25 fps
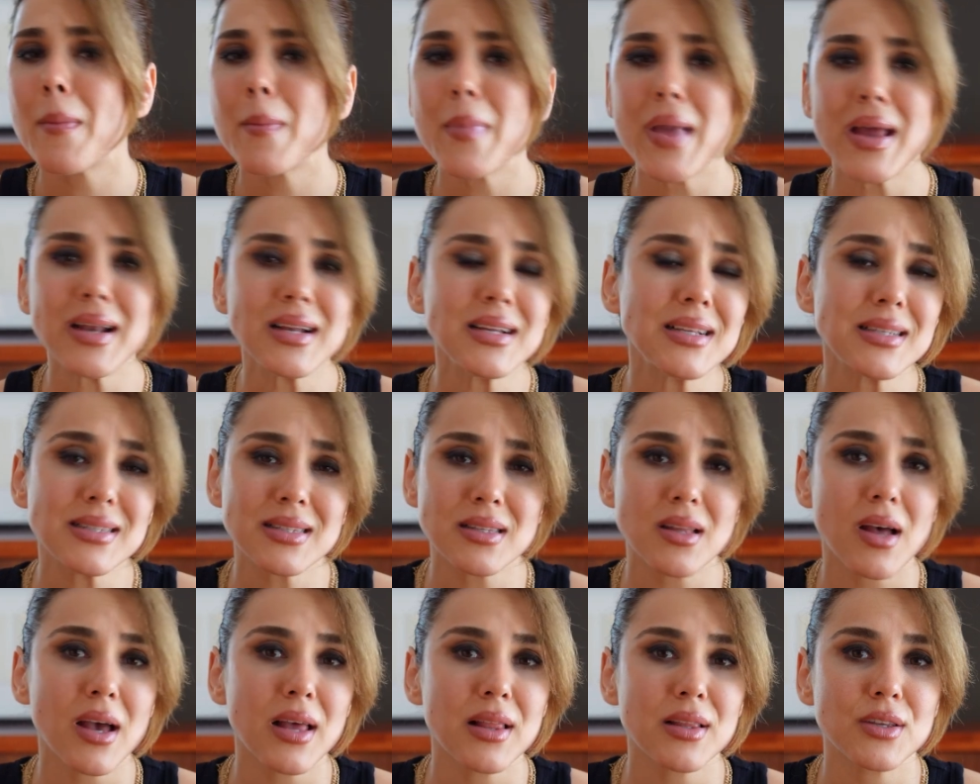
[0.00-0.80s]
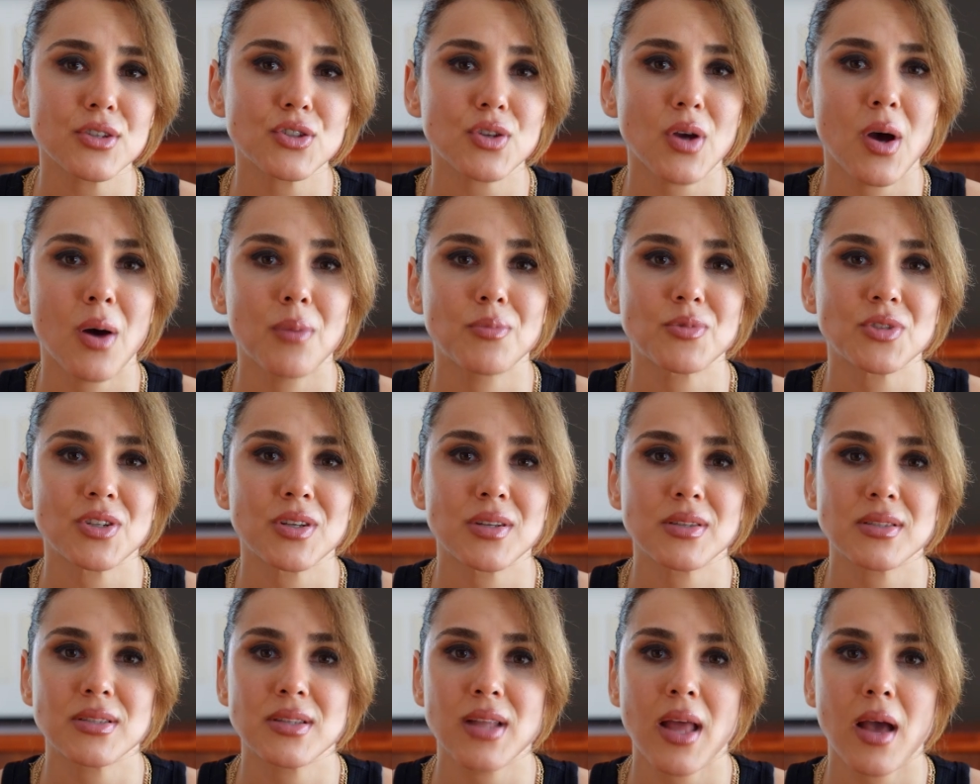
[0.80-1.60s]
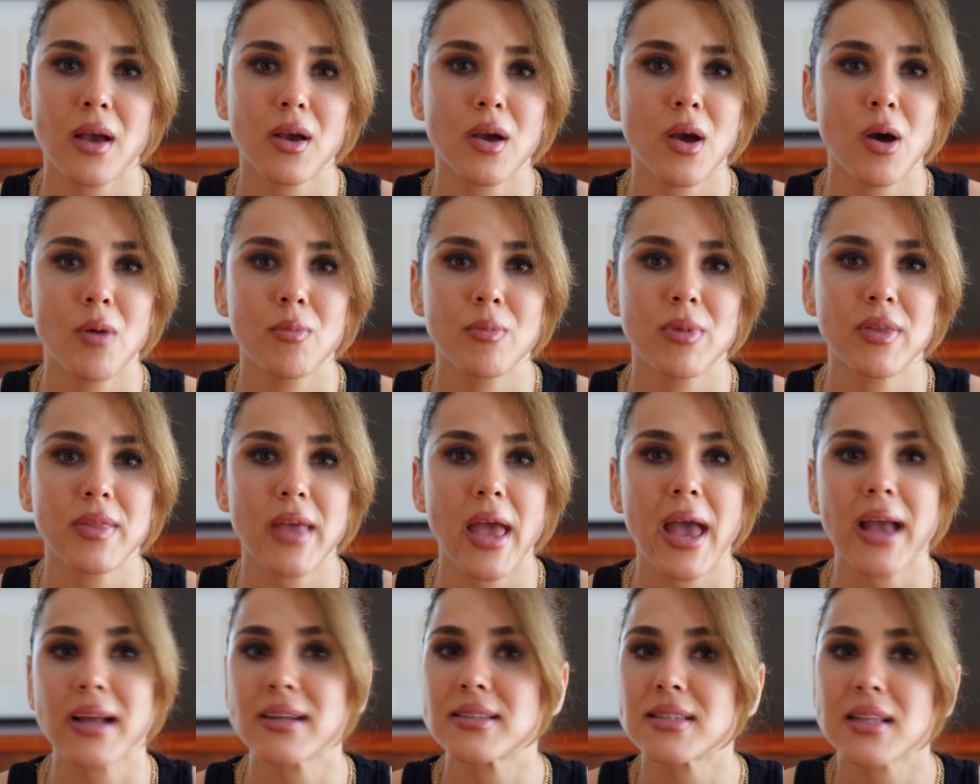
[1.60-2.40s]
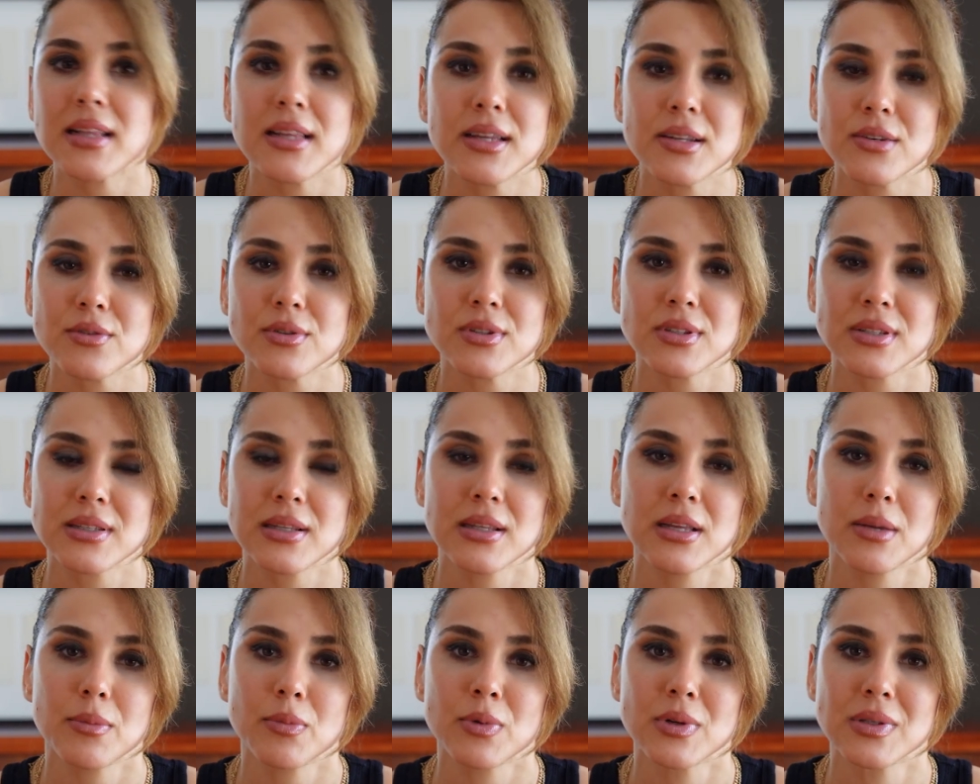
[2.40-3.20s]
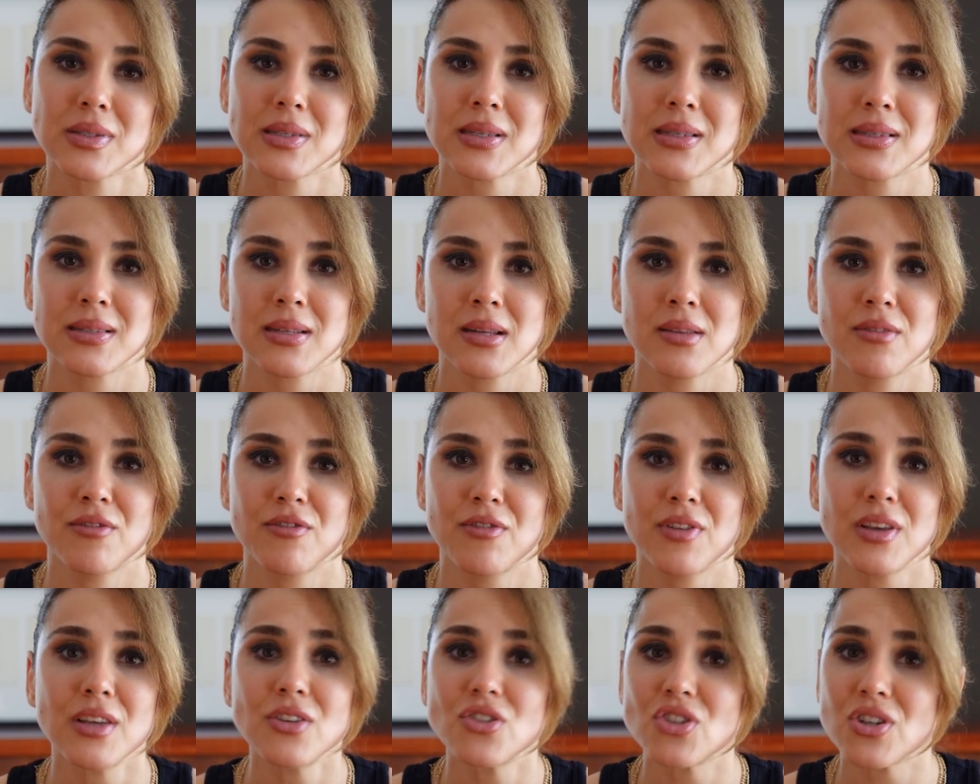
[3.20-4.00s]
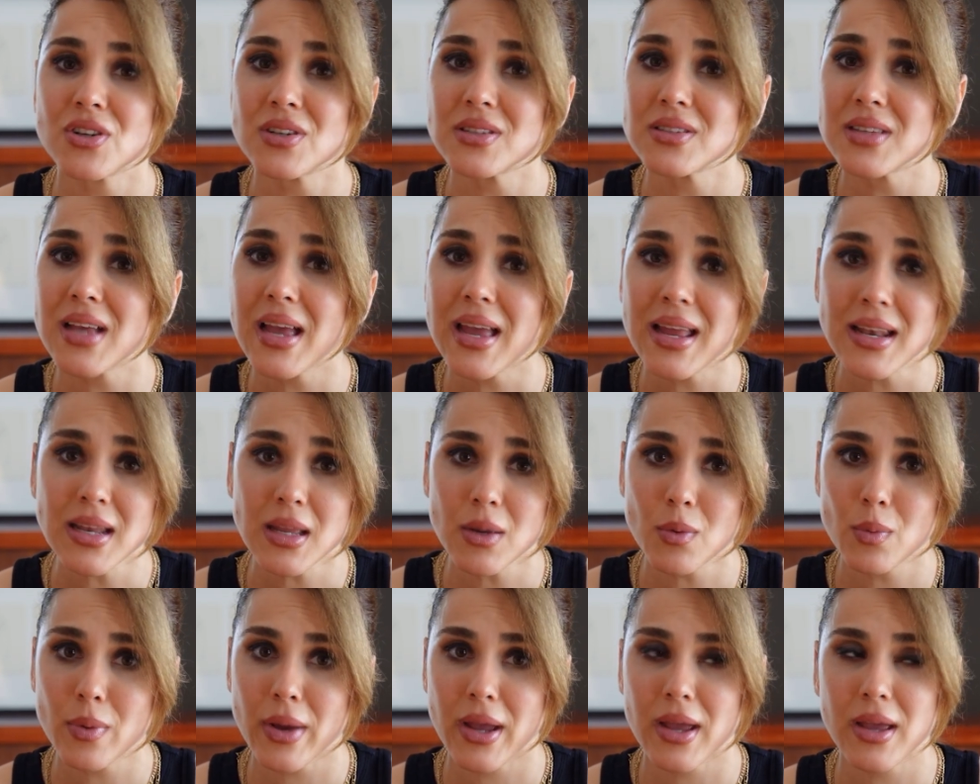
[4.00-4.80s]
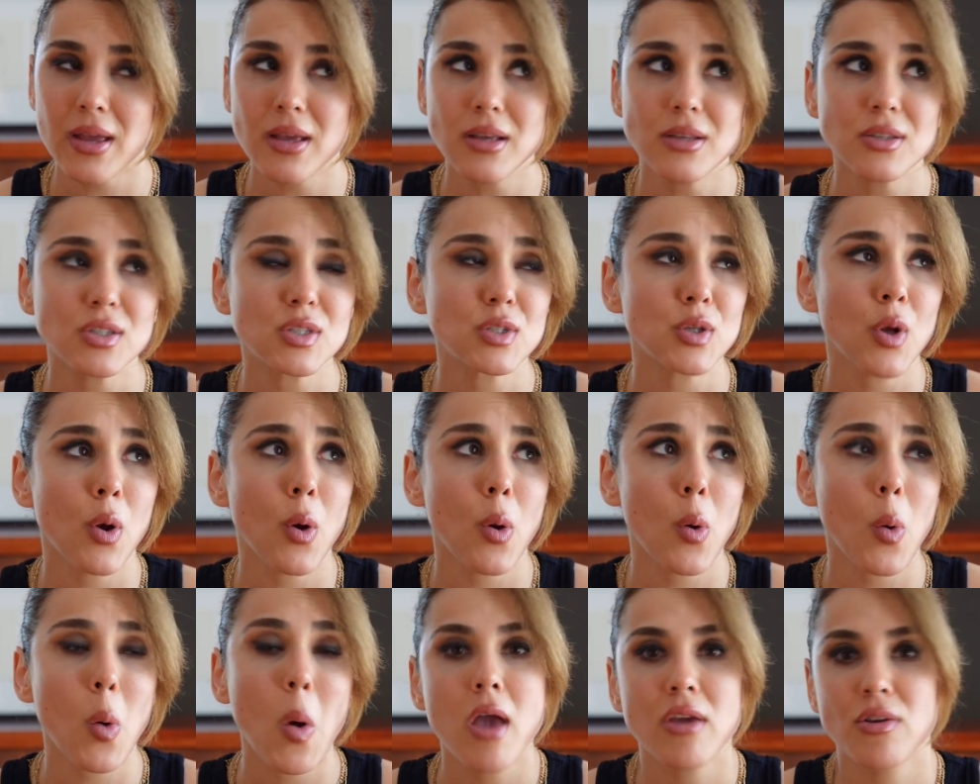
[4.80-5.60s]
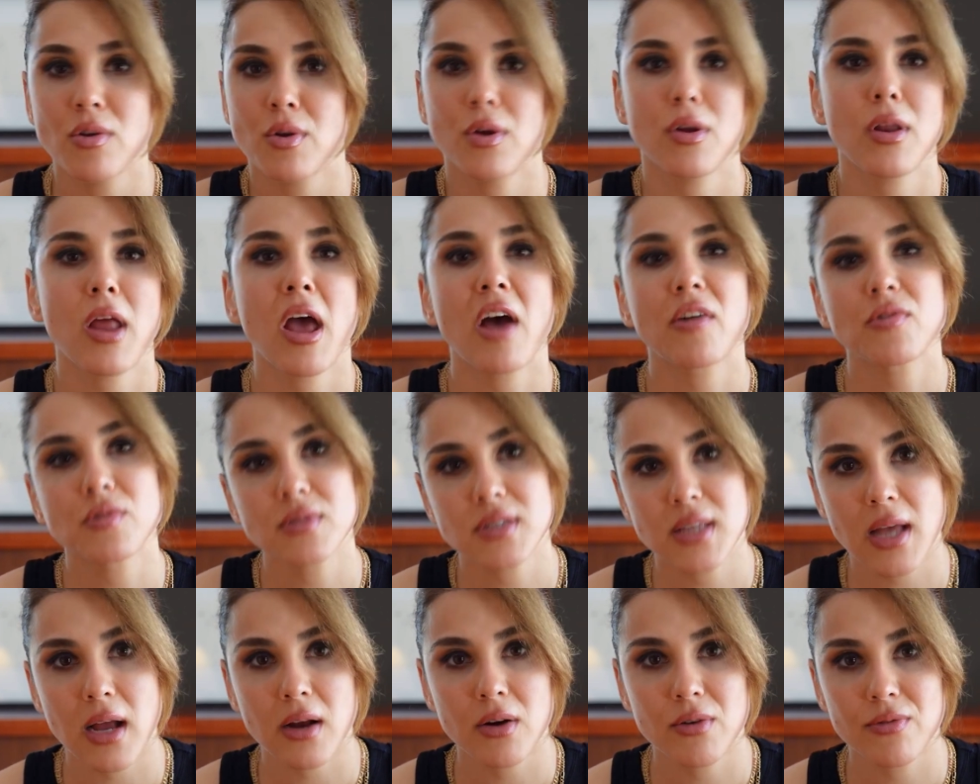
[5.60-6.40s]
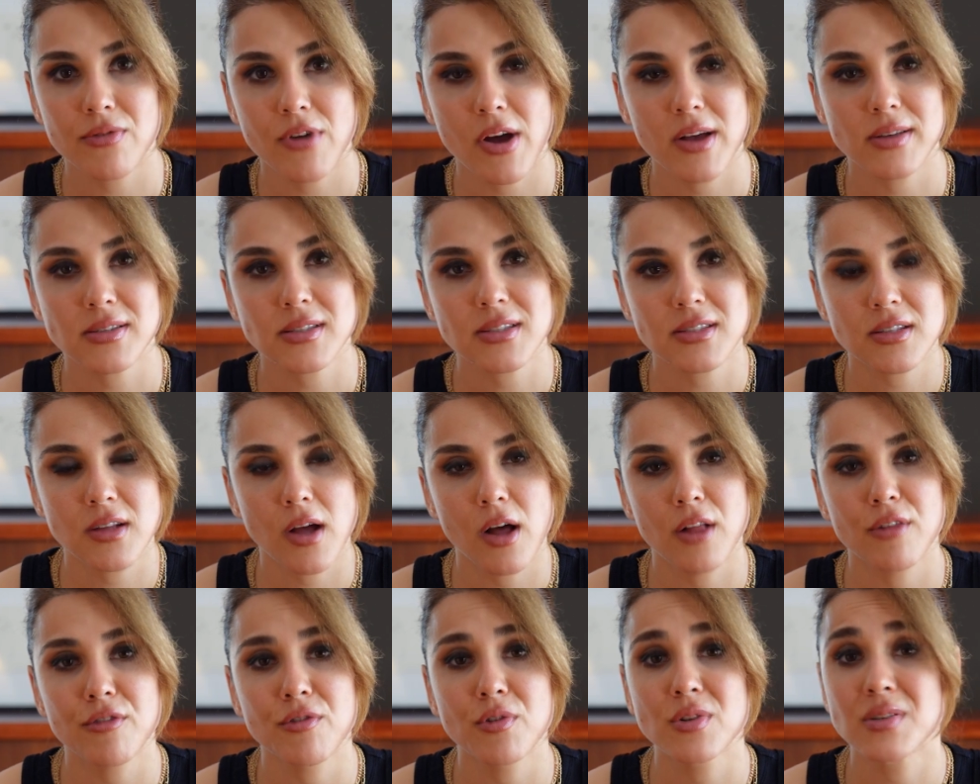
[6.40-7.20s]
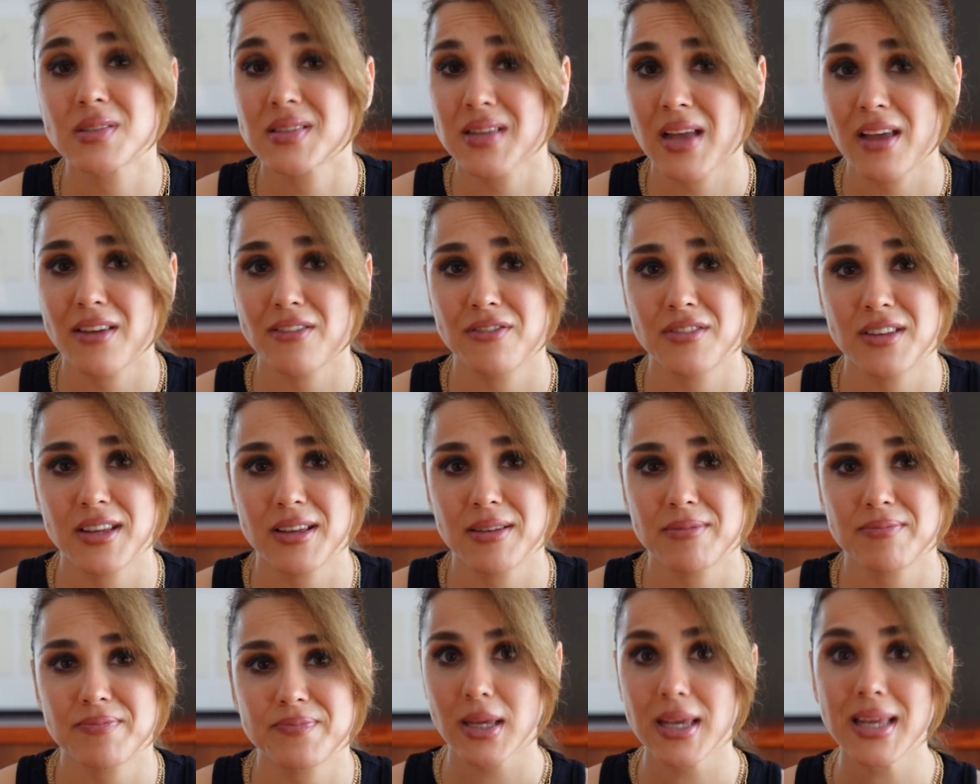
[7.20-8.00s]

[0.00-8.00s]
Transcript: Many stylish options now come with excellent slip-resistant features anyway, so you don't have to sacrifice style for safety.